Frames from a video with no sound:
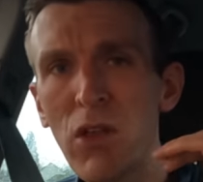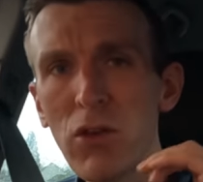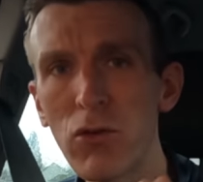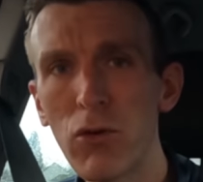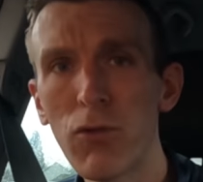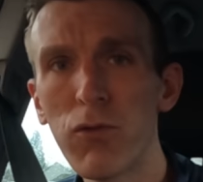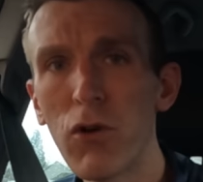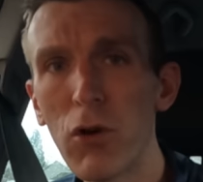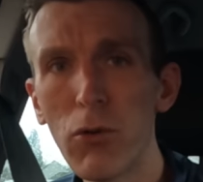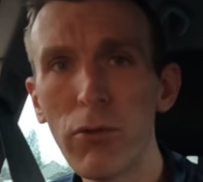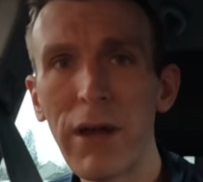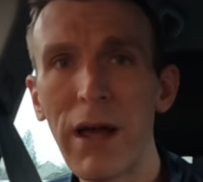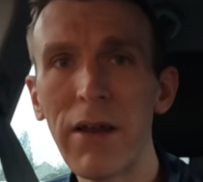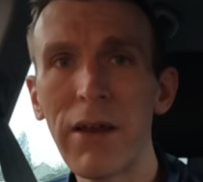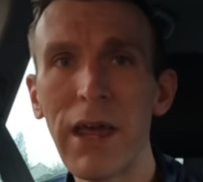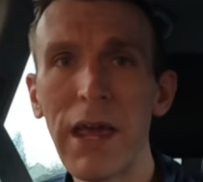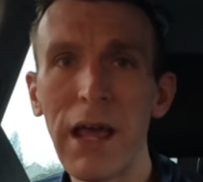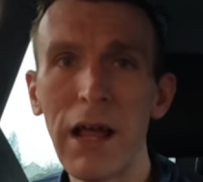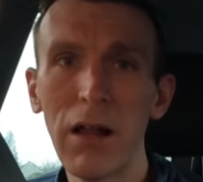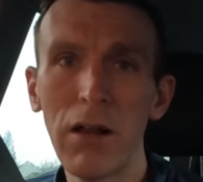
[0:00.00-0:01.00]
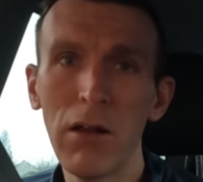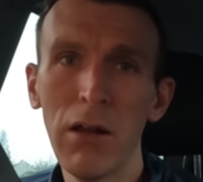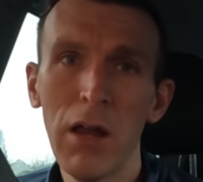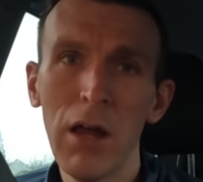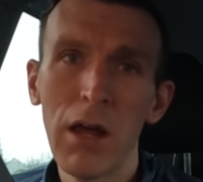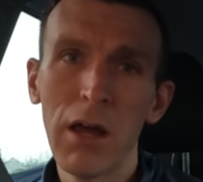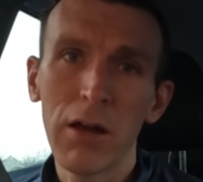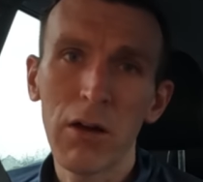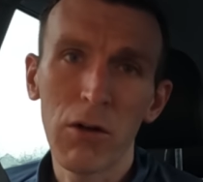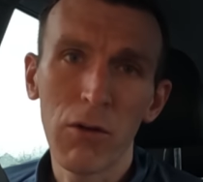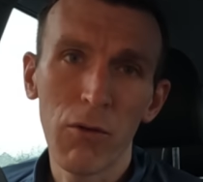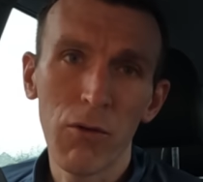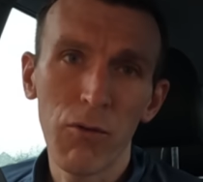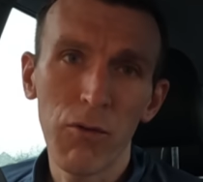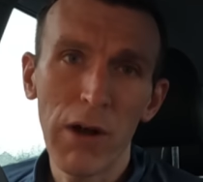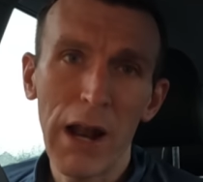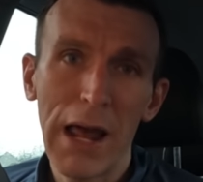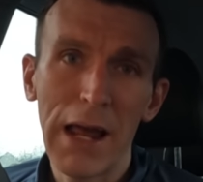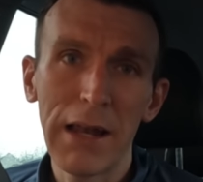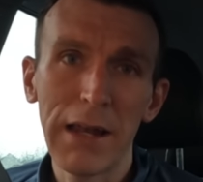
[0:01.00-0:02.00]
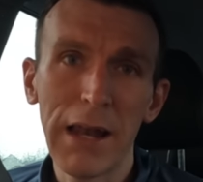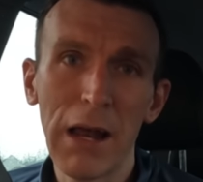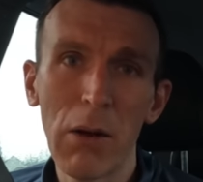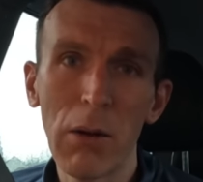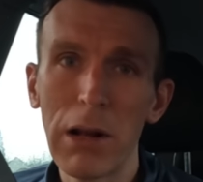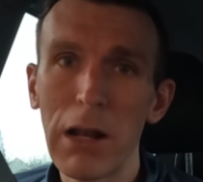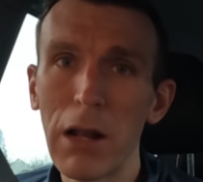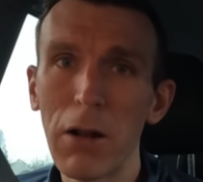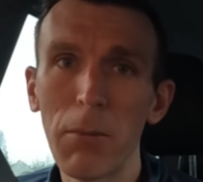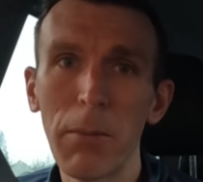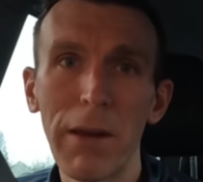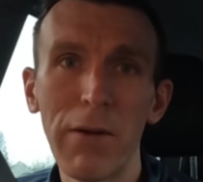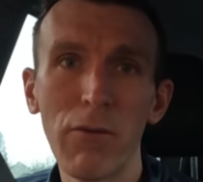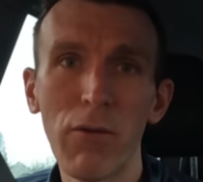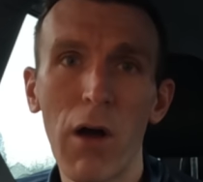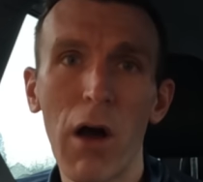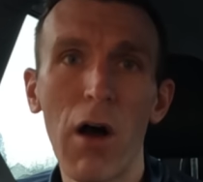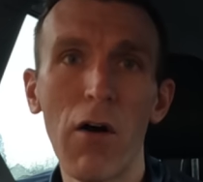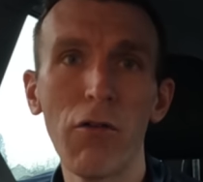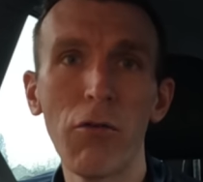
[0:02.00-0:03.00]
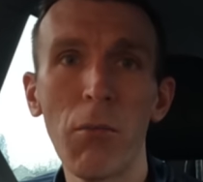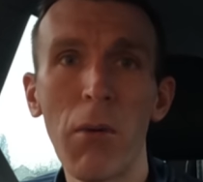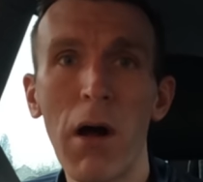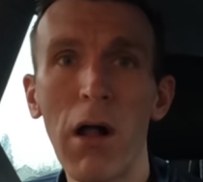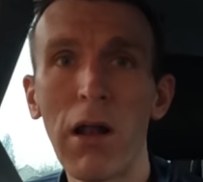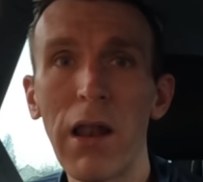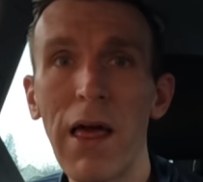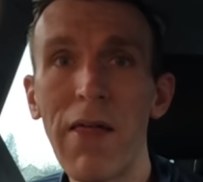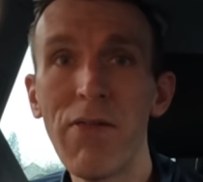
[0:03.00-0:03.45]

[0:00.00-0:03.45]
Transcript: So we flew down a hill, kind of flattened out a little bit for half a mile.